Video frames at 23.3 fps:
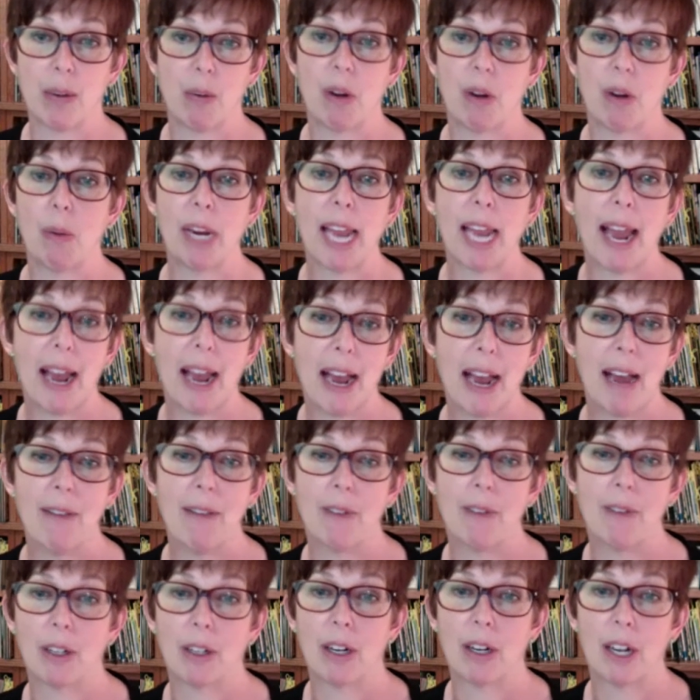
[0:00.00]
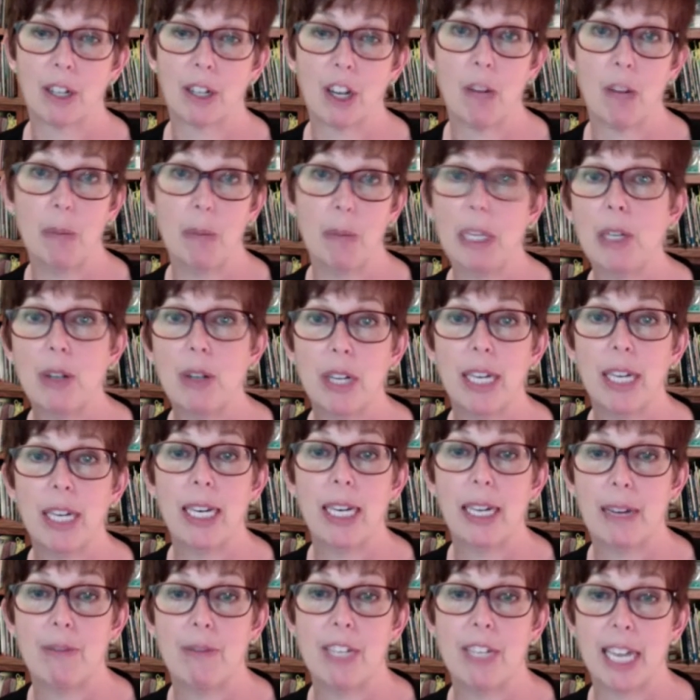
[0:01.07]
where we have a
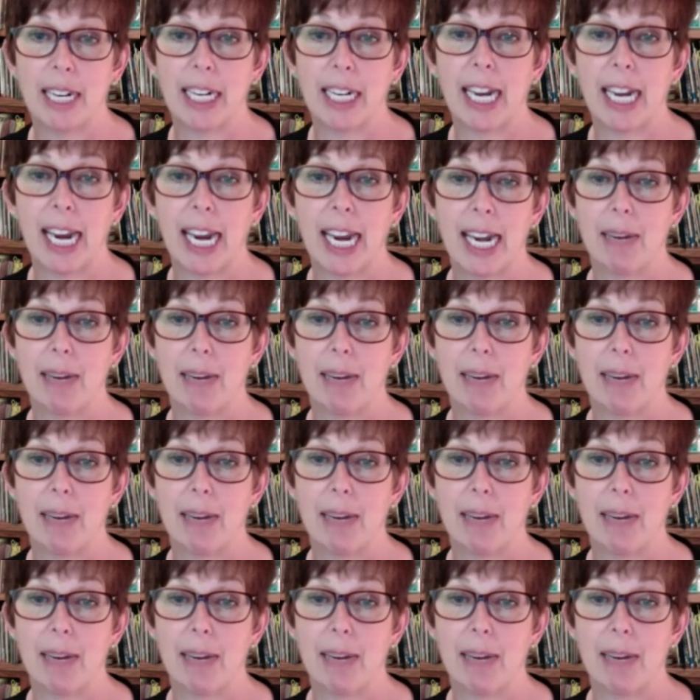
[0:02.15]
community of dedicated